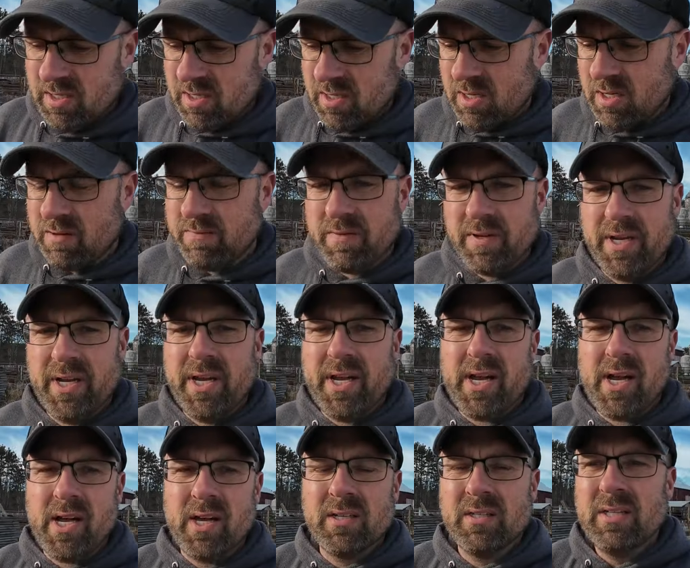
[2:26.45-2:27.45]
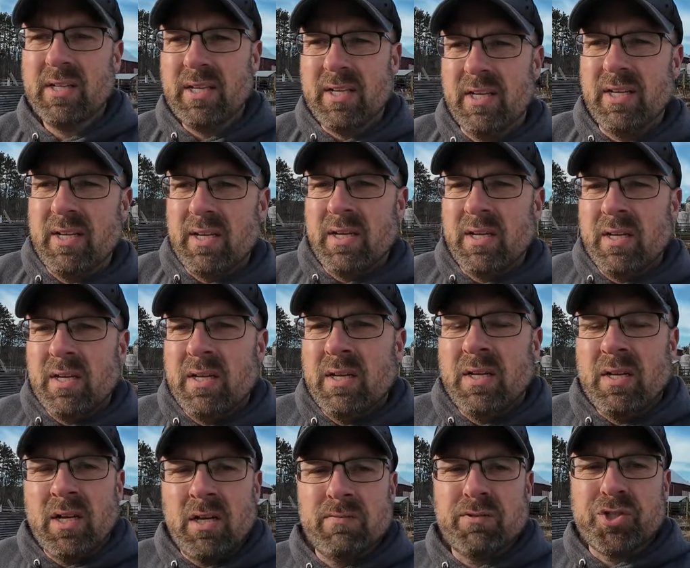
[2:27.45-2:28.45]
of a
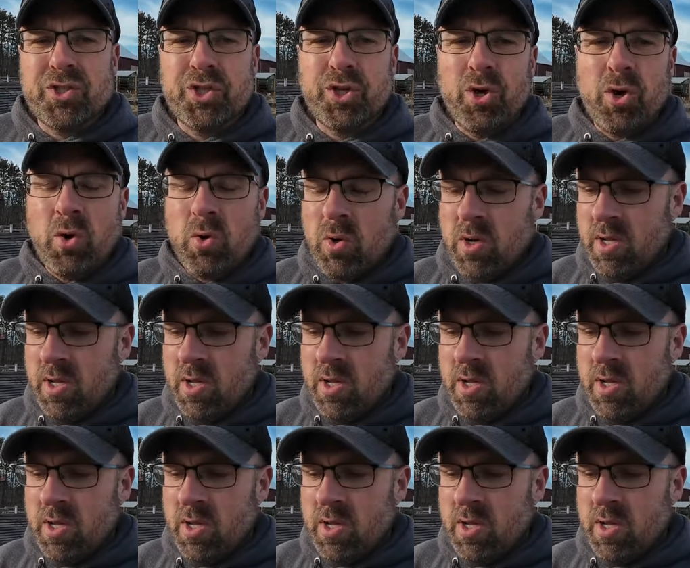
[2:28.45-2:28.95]
show.